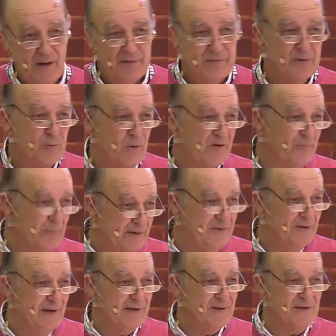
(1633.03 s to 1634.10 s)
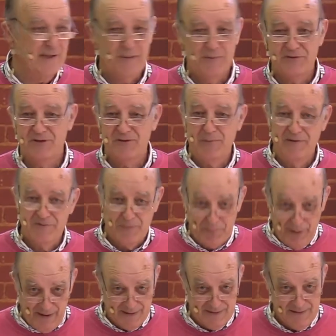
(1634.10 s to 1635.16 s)
ran for 12 months each, and they were 6 months
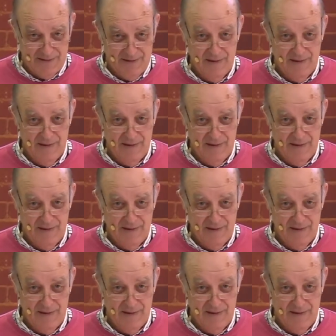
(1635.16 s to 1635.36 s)
apart.